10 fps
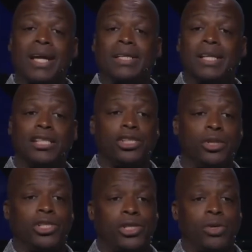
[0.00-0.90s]
in this
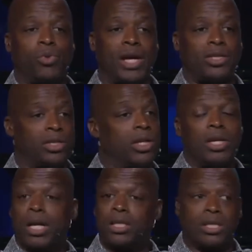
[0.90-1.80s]
your generation,
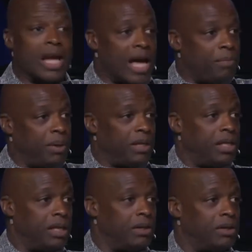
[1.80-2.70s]
it's not a big
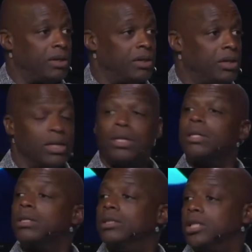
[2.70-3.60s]
deal.
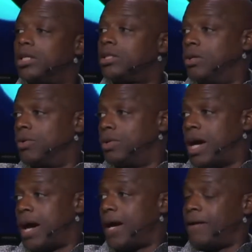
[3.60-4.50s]
Just don't
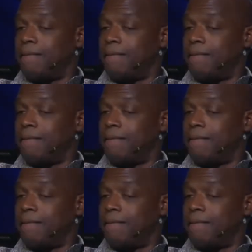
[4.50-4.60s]
die.